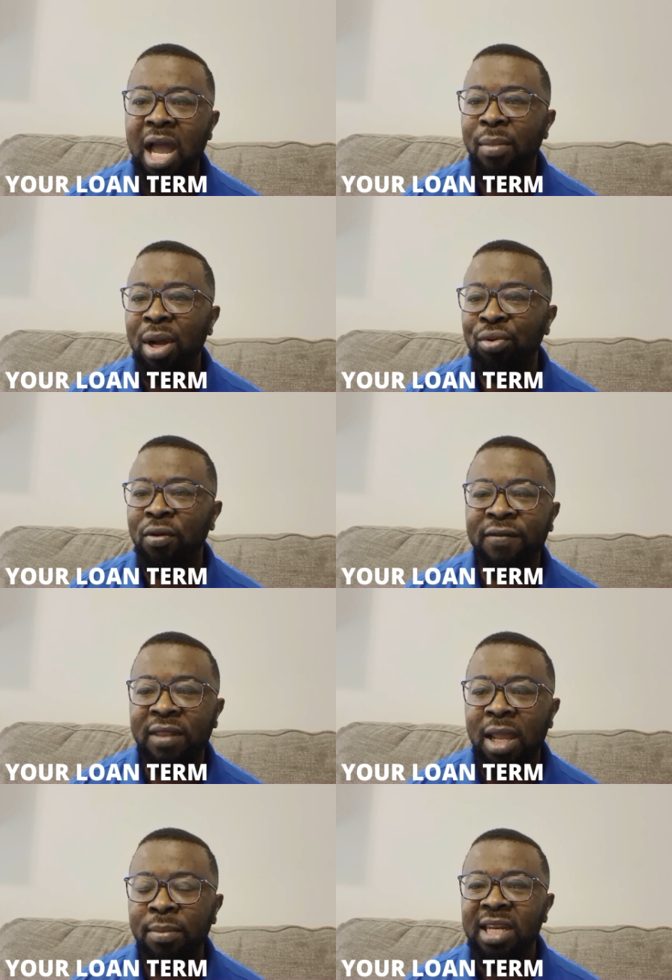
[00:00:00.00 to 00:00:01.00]
amount of
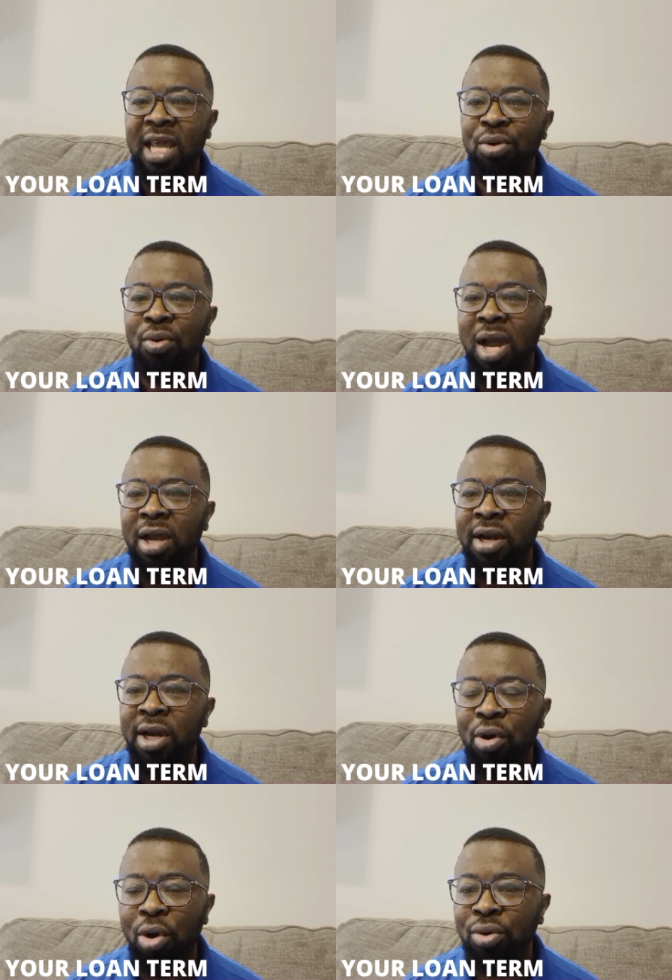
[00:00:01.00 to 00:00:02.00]
time that you
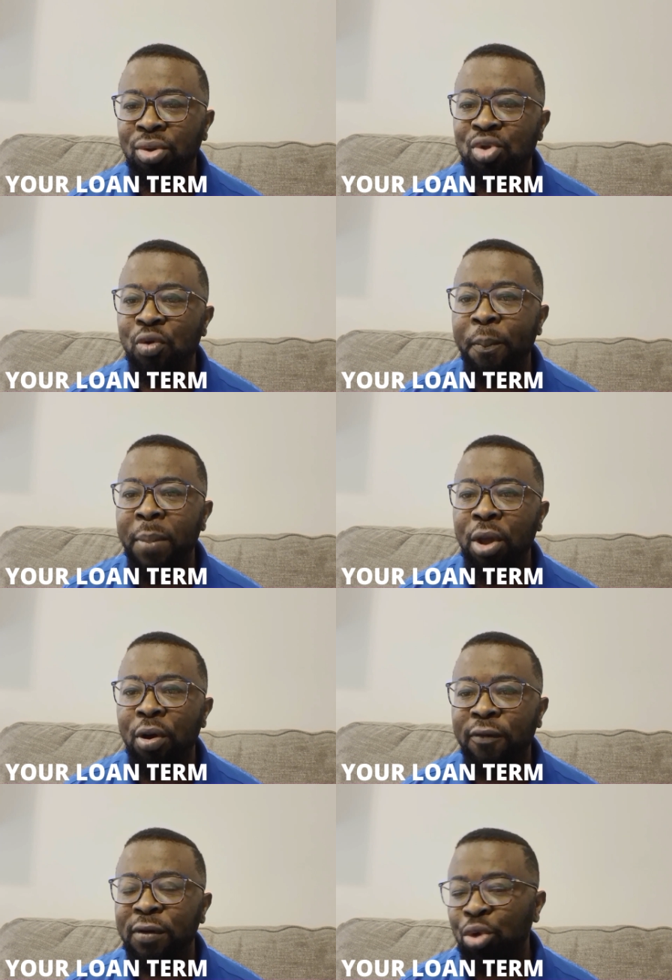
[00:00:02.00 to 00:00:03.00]
agree on to pay
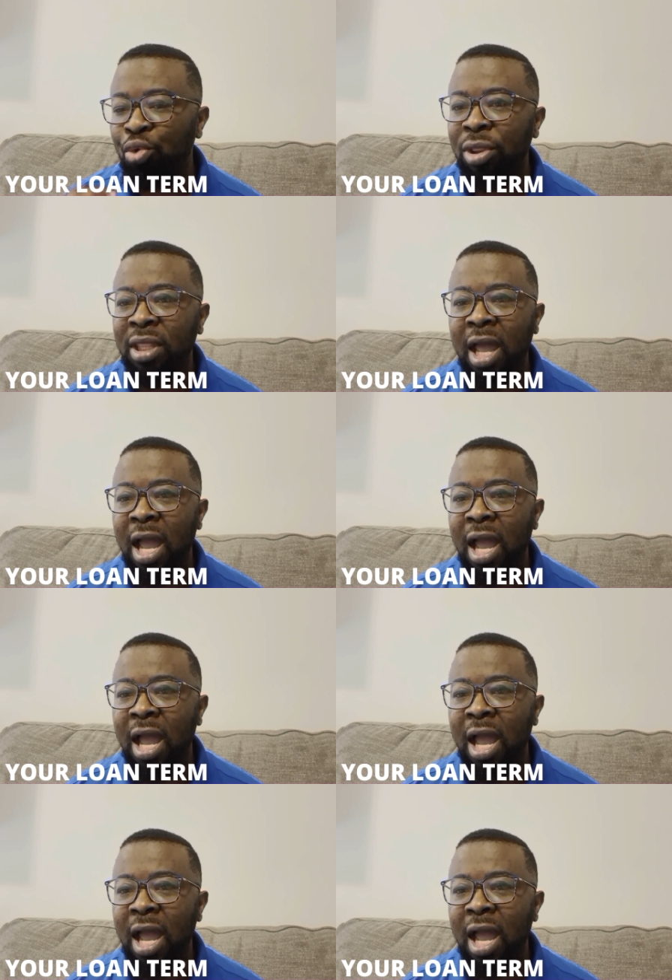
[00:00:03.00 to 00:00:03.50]
off the total